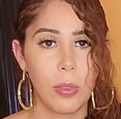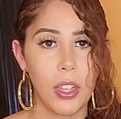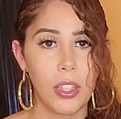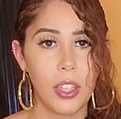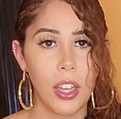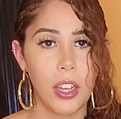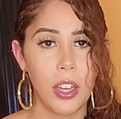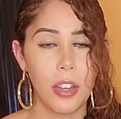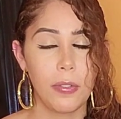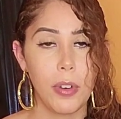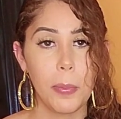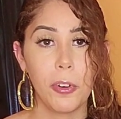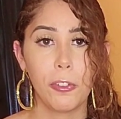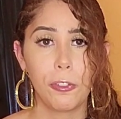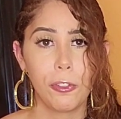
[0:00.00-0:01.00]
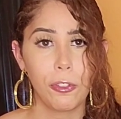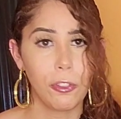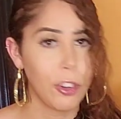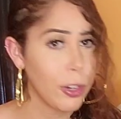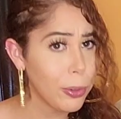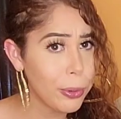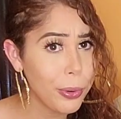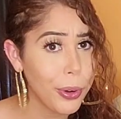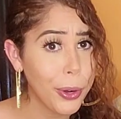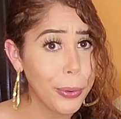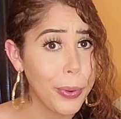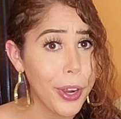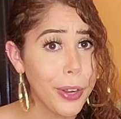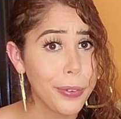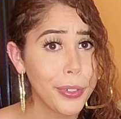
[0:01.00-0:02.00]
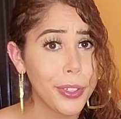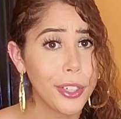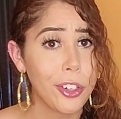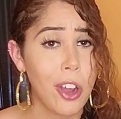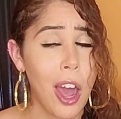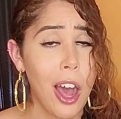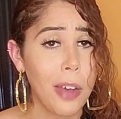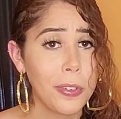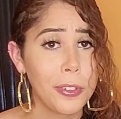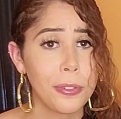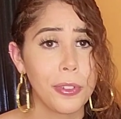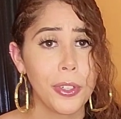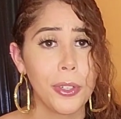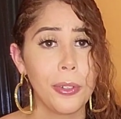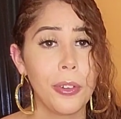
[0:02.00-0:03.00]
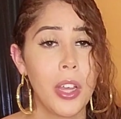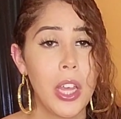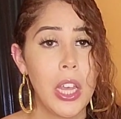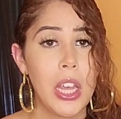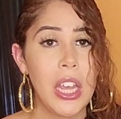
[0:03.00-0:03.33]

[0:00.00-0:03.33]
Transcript: it's like a, from a fruit or whatever, kava fruit.